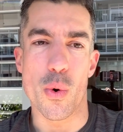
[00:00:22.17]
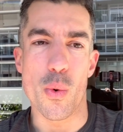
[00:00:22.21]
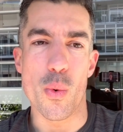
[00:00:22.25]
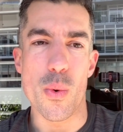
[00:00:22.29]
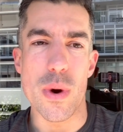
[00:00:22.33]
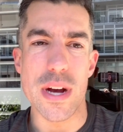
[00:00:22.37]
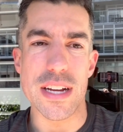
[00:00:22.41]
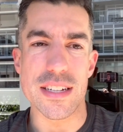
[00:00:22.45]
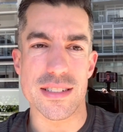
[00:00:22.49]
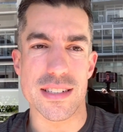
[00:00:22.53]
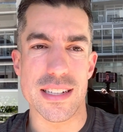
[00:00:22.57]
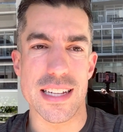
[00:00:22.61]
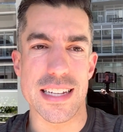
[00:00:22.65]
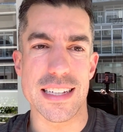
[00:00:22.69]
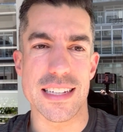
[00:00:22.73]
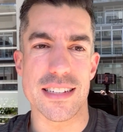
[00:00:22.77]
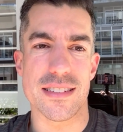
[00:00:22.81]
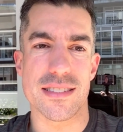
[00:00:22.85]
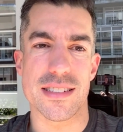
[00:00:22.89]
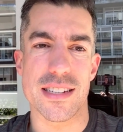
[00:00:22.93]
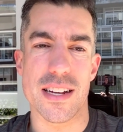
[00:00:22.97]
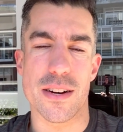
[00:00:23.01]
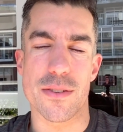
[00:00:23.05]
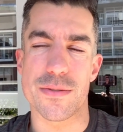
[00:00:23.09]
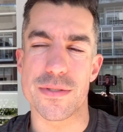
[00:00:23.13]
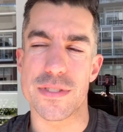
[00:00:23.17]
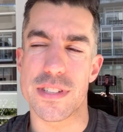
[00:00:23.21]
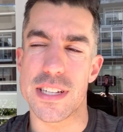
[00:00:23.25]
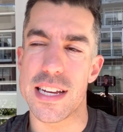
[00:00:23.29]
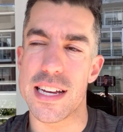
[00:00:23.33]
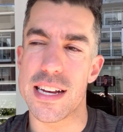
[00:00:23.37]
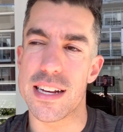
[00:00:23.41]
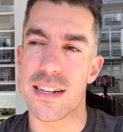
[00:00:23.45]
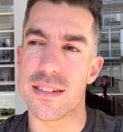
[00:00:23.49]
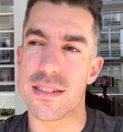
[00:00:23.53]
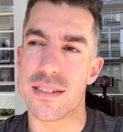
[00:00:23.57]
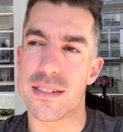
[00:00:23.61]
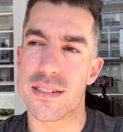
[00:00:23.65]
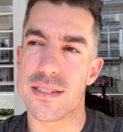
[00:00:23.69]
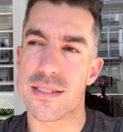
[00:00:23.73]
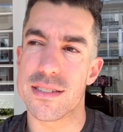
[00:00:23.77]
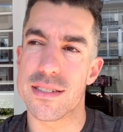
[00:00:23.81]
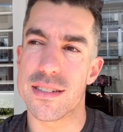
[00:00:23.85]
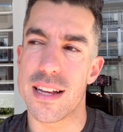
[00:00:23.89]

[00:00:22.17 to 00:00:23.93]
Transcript: always let yourself down.